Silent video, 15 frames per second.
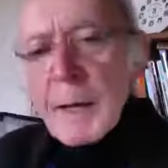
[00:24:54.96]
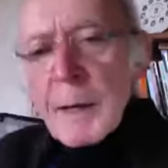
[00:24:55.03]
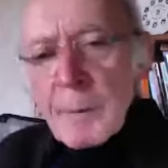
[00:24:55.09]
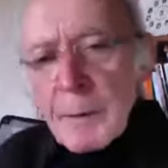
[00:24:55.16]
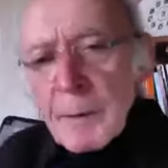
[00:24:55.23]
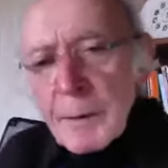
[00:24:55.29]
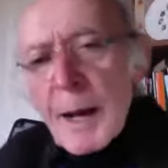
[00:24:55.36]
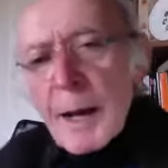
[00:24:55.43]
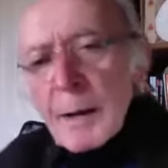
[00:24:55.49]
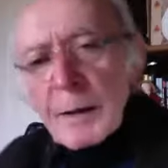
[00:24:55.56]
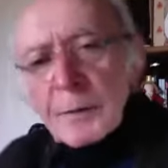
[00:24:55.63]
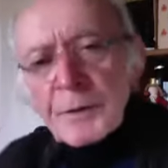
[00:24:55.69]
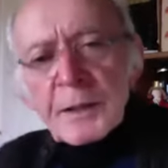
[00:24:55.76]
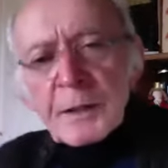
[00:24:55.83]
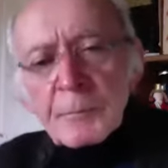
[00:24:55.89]
I
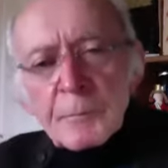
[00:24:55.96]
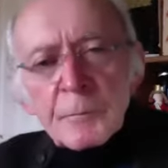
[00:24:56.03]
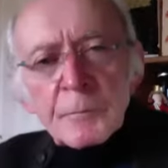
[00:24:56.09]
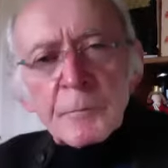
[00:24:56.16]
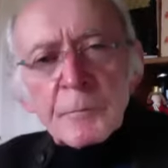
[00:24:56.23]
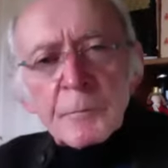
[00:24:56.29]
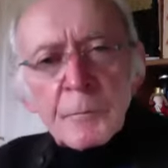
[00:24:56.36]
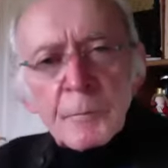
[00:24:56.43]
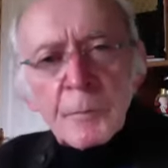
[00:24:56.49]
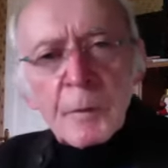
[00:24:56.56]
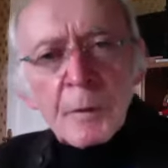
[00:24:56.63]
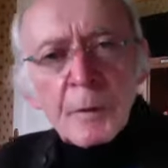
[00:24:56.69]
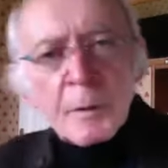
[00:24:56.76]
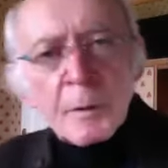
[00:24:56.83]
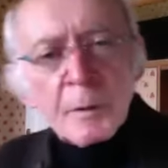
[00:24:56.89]
think
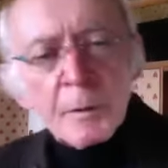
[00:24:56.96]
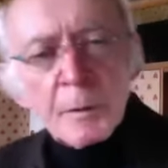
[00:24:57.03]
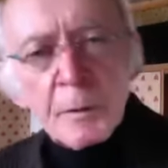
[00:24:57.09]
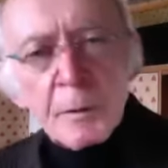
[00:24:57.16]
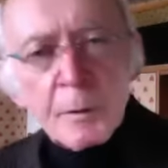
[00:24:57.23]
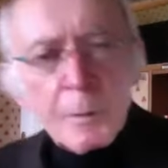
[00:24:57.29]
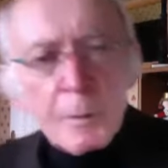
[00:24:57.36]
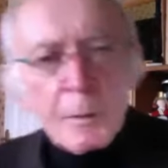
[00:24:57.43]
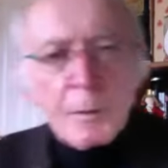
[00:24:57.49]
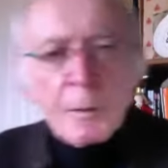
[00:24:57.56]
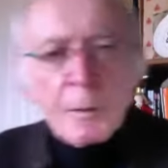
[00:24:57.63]
if the what